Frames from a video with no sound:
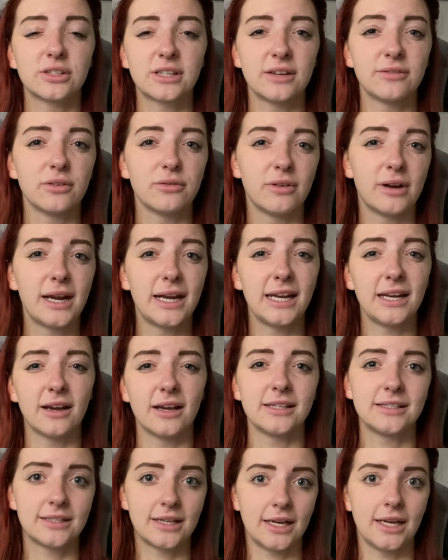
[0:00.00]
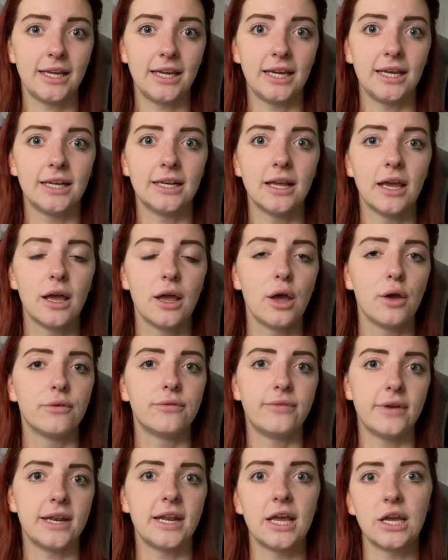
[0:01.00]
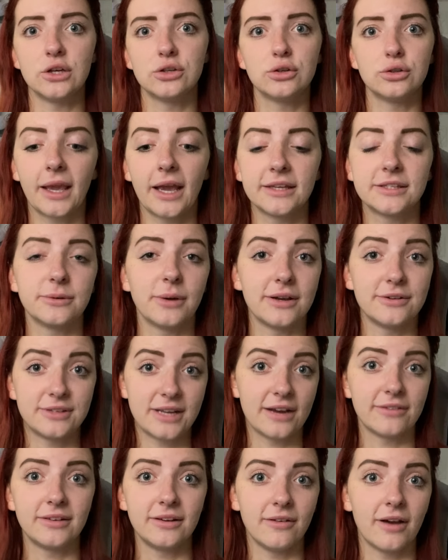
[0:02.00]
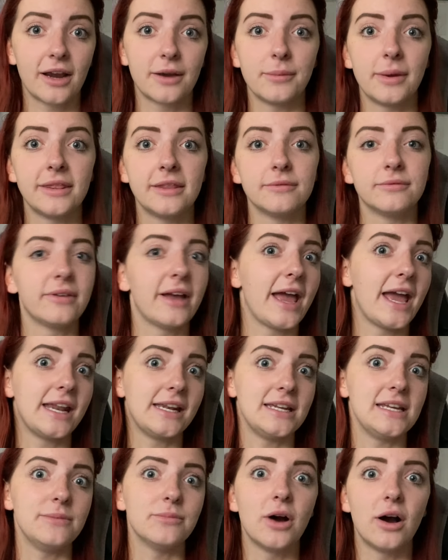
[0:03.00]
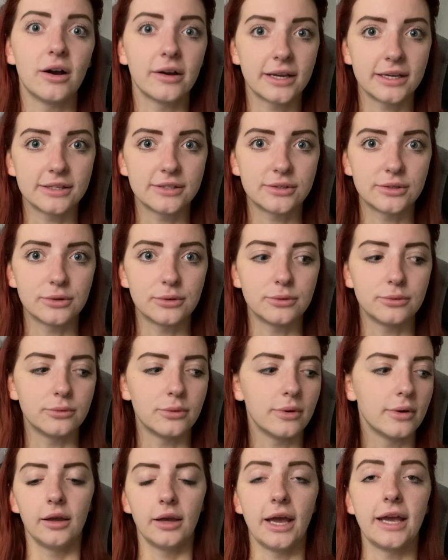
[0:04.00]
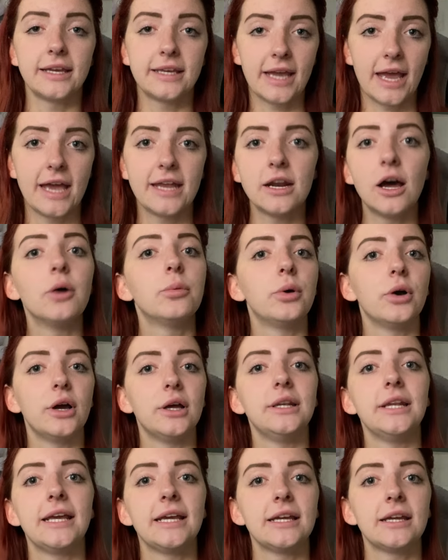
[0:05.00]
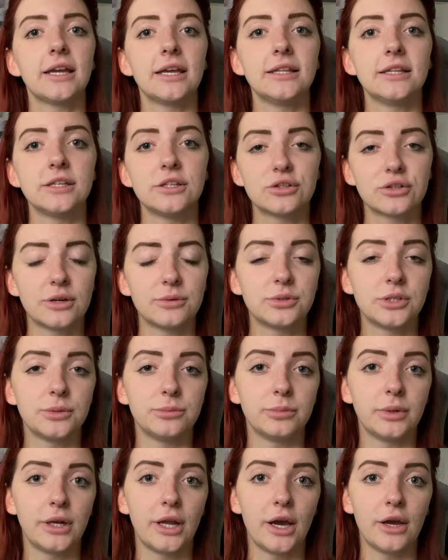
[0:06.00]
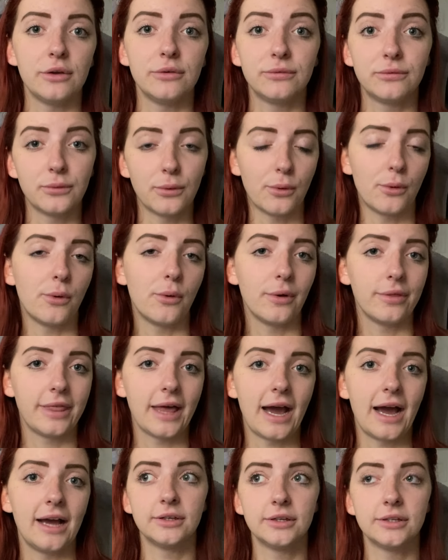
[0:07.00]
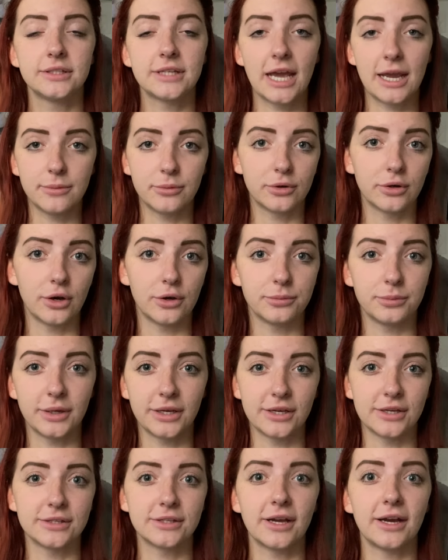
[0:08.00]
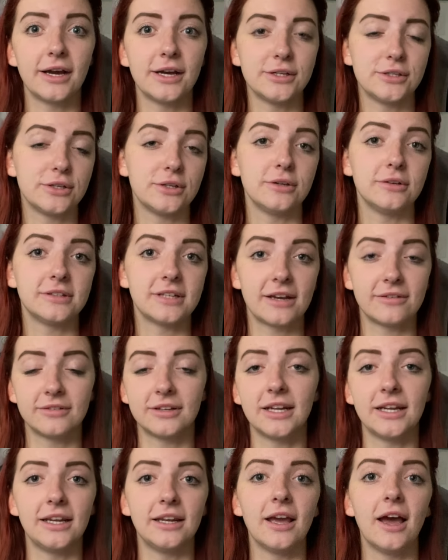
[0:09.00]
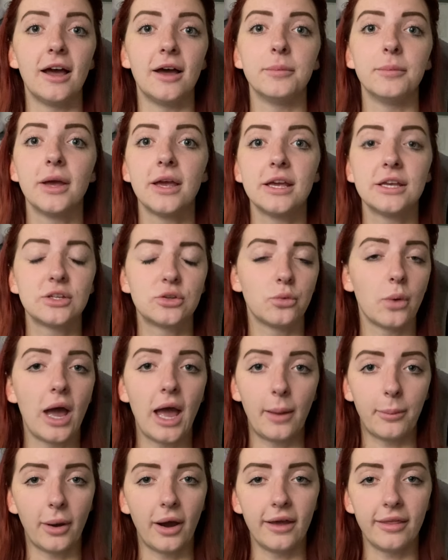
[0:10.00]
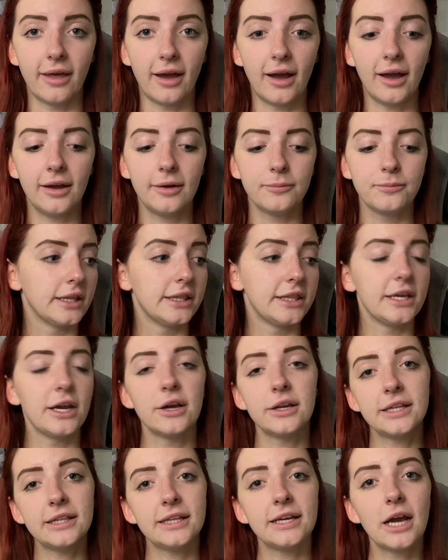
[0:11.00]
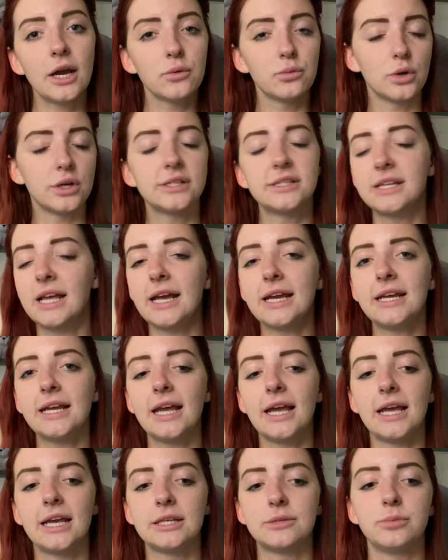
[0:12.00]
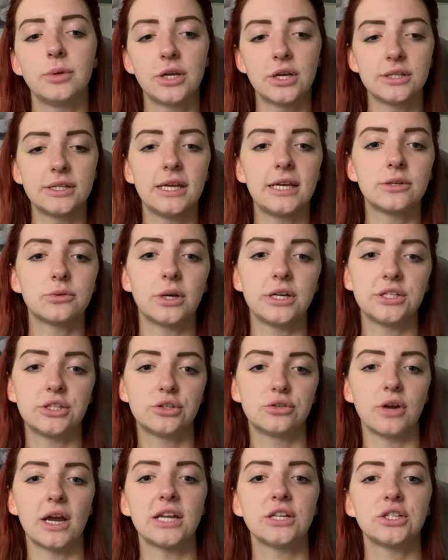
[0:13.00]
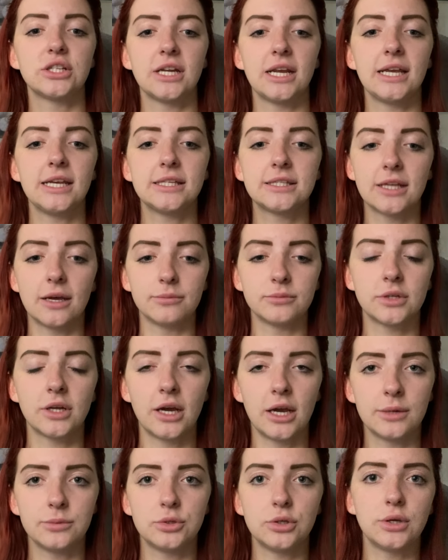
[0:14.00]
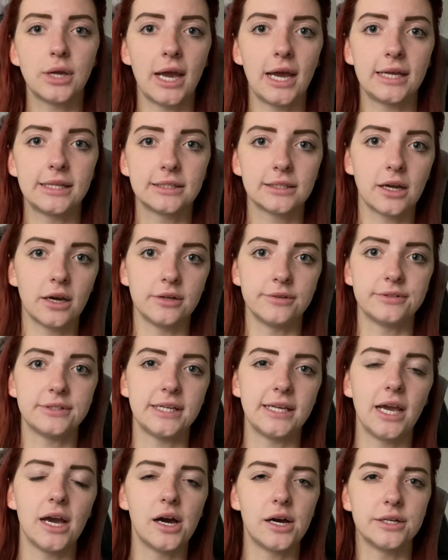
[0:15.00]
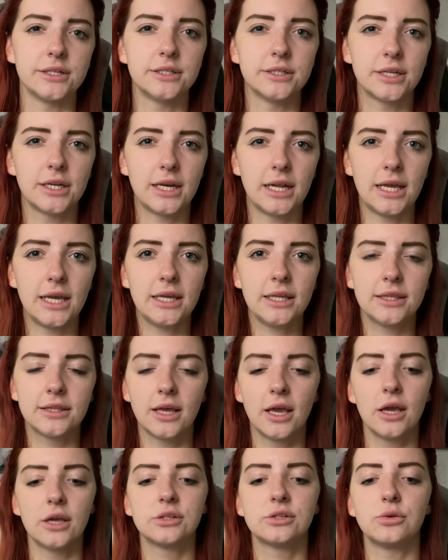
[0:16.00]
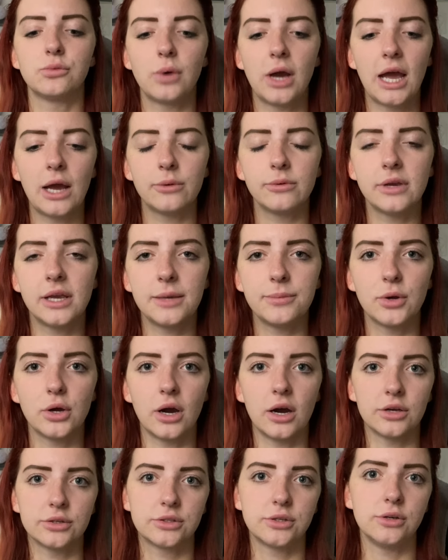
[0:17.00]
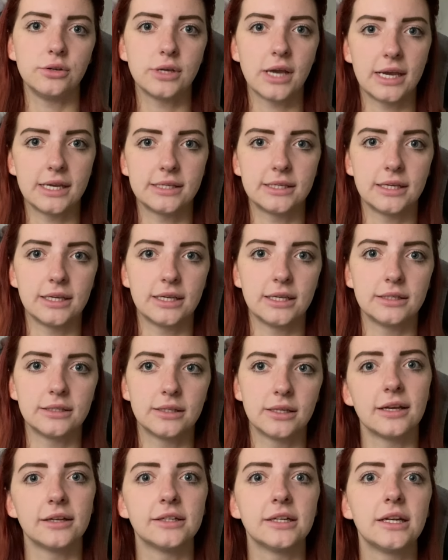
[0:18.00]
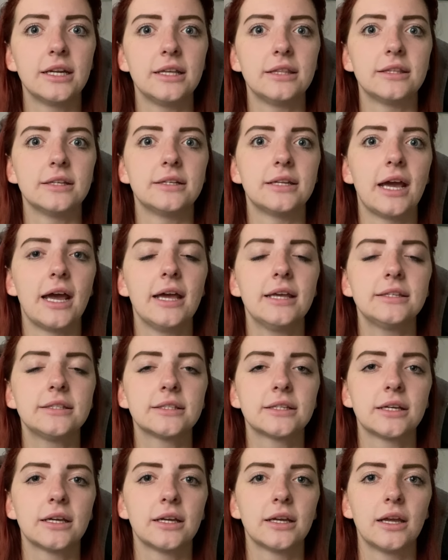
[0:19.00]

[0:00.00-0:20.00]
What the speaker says: give a really nice clean finish, so I definitely recommend them for any market stall. Again, I'll put a link in the description below for that tablecloth because I do definitely swear by that. The only thing I would say is because it is quite stretchy, sometimes you can kind of see underneath. So where we put our suitcases underneath the desk,